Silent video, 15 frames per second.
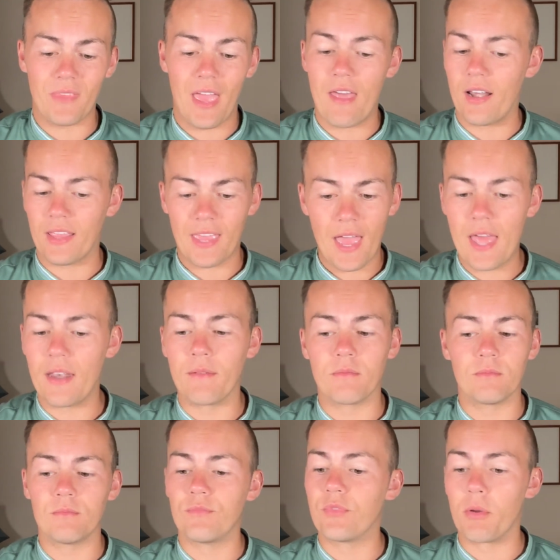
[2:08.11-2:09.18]
And again,
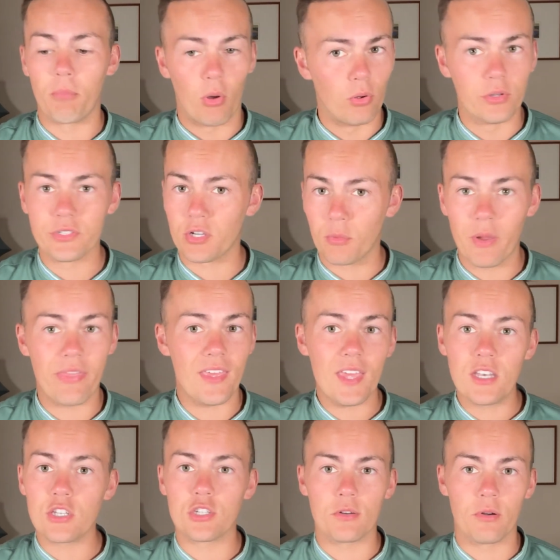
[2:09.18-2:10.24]
the polls are
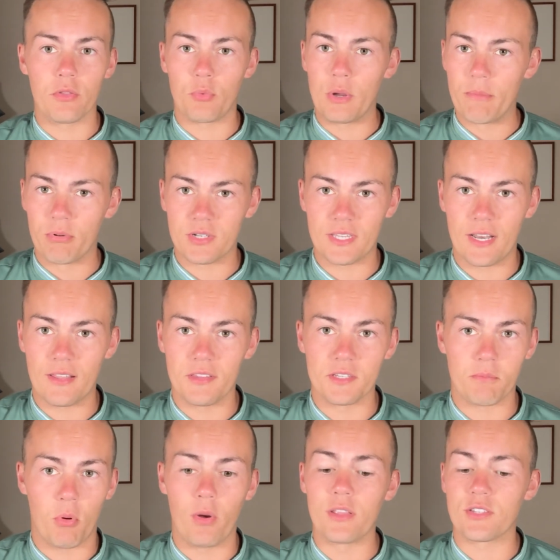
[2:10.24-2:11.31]
within 2 or 3% at this
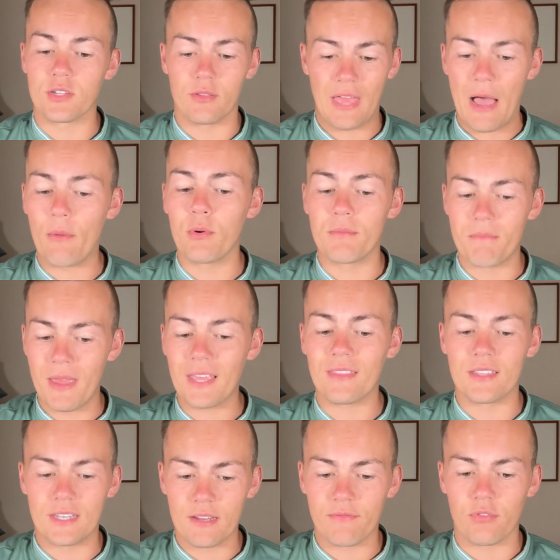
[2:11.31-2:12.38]
point, so that would make
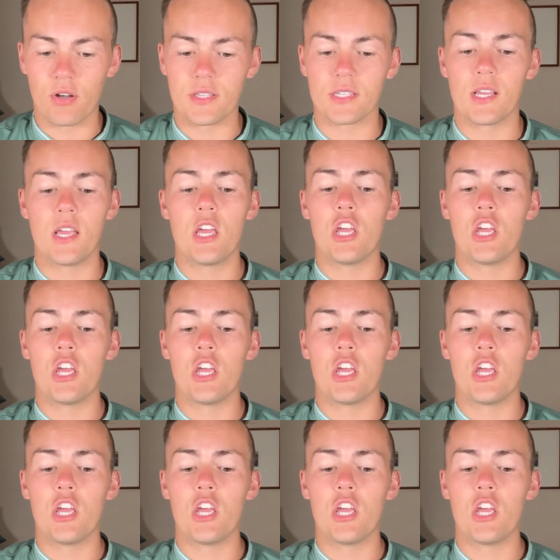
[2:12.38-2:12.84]
the difference.